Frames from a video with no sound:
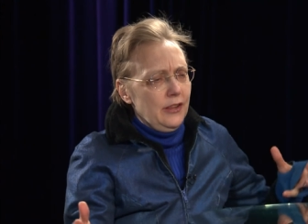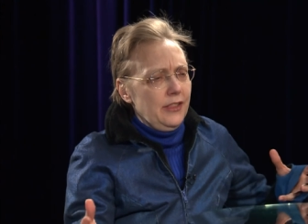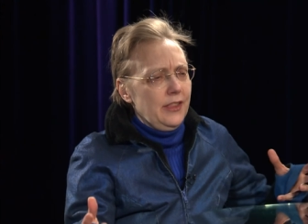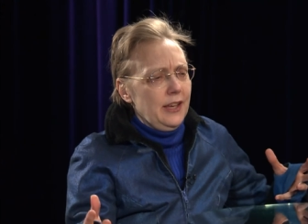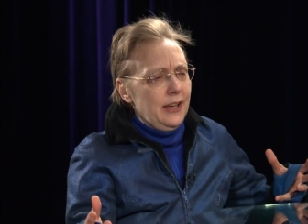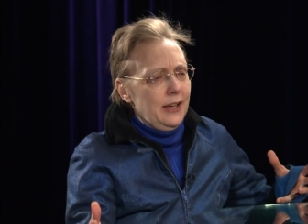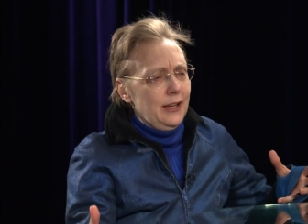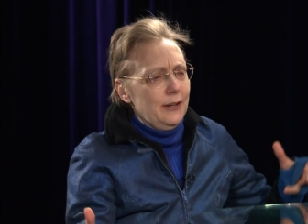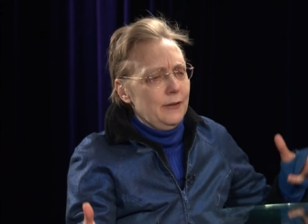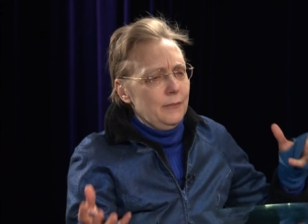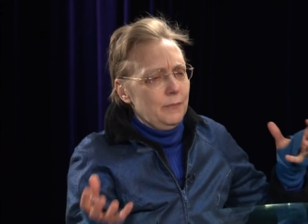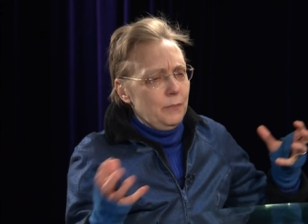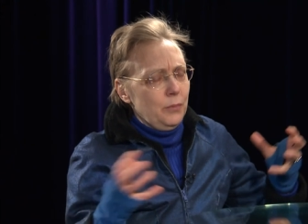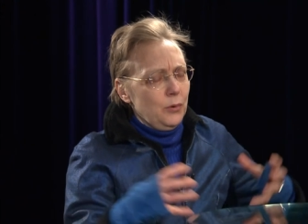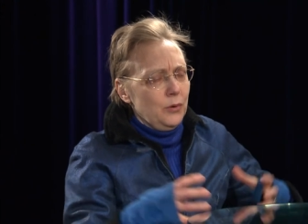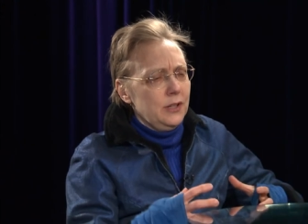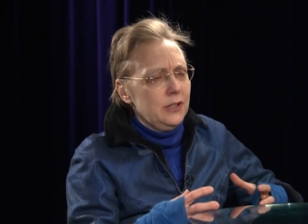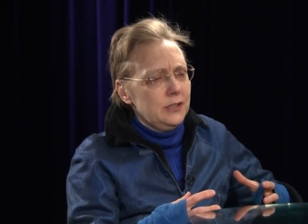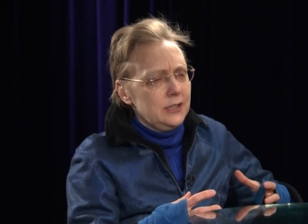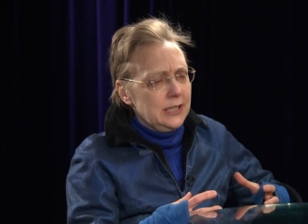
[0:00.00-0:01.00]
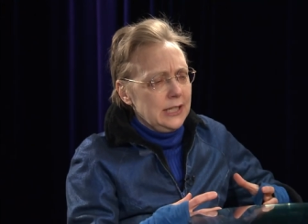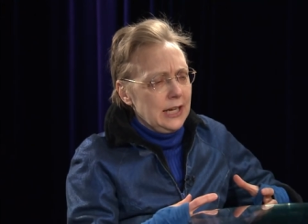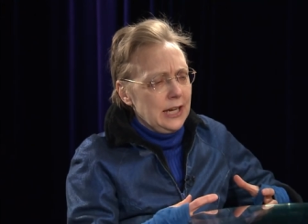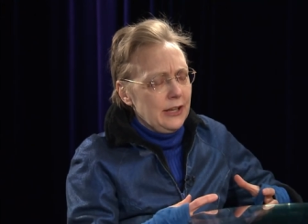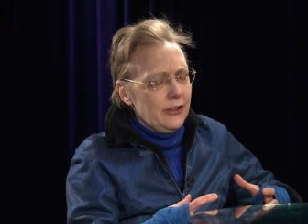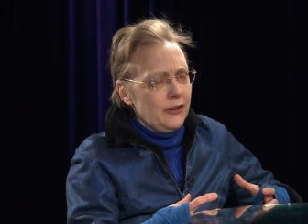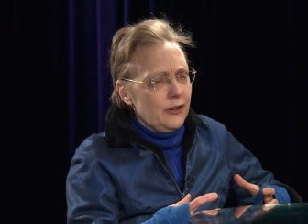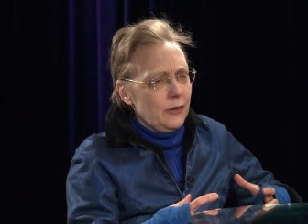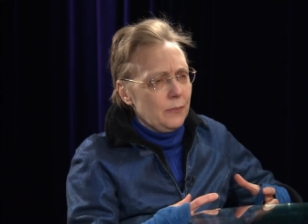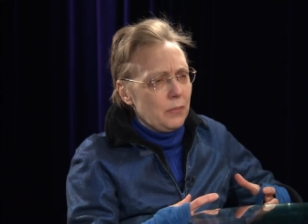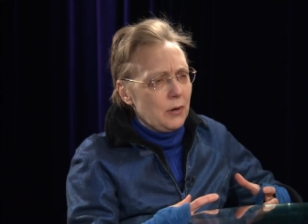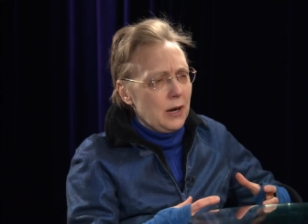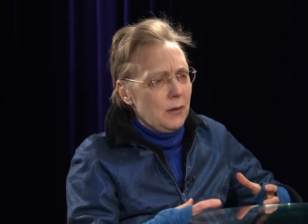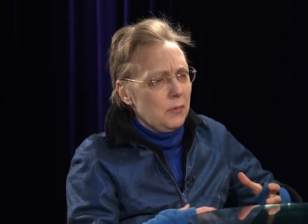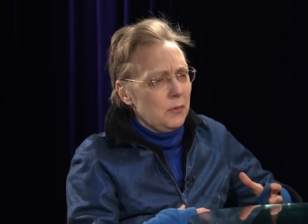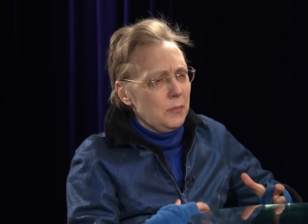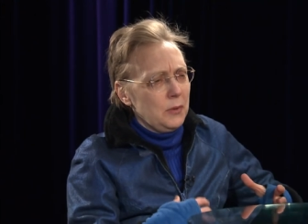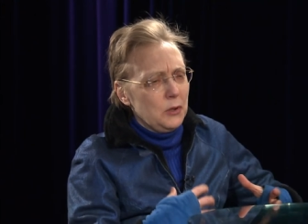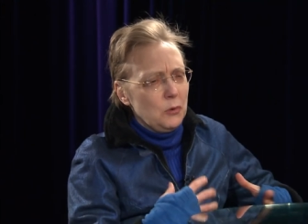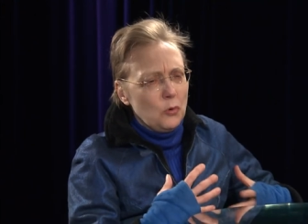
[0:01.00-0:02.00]
then put it together,
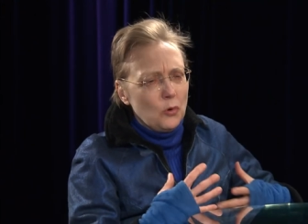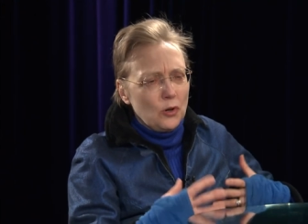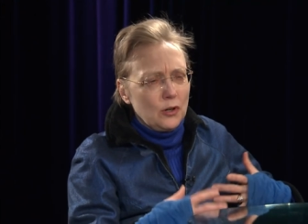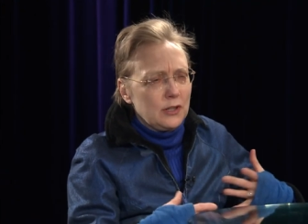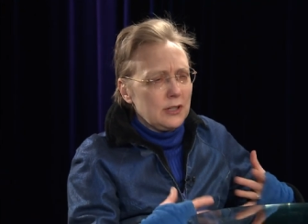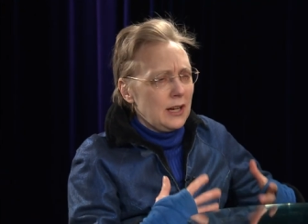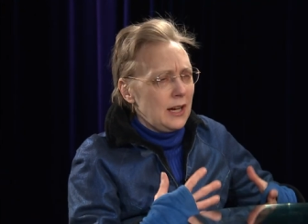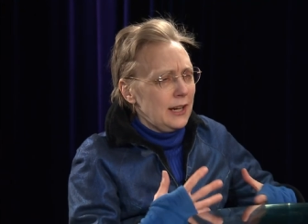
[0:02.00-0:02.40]
probably worked